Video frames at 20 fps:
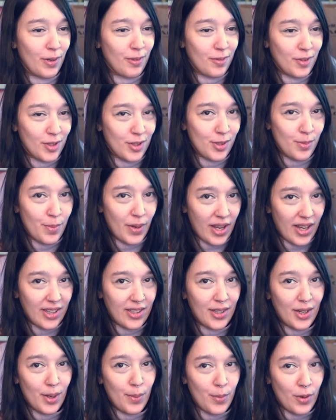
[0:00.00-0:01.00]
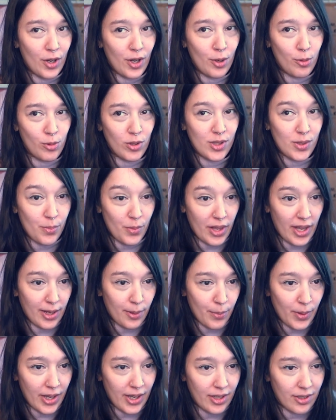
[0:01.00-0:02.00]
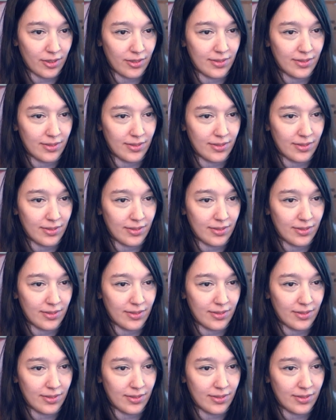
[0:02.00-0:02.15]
first bag that I bought was a black bag.